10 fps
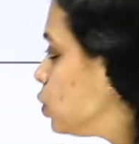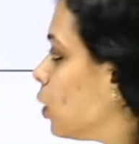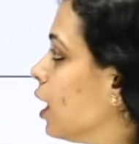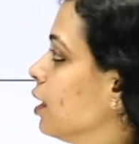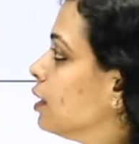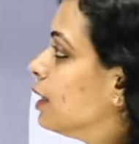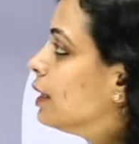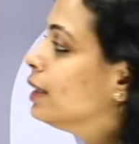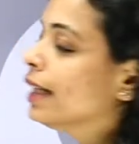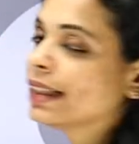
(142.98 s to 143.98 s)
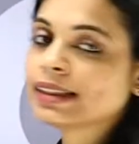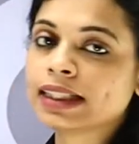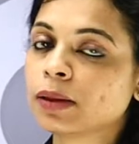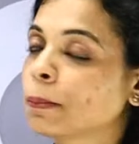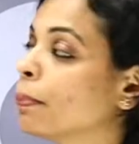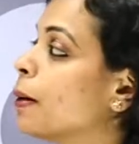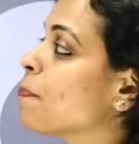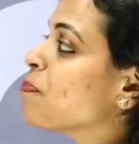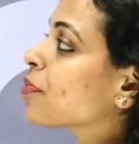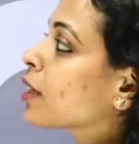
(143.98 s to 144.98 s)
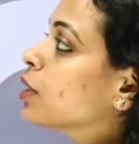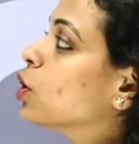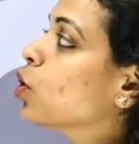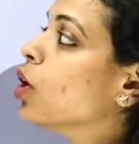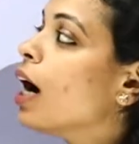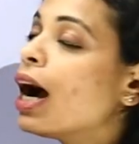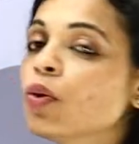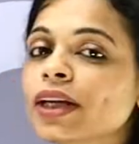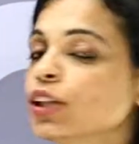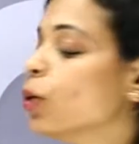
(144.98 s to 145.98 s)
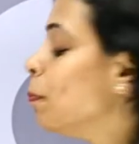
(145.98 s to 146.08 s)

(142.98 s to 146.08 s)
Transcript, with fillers: to our next setup. So how can you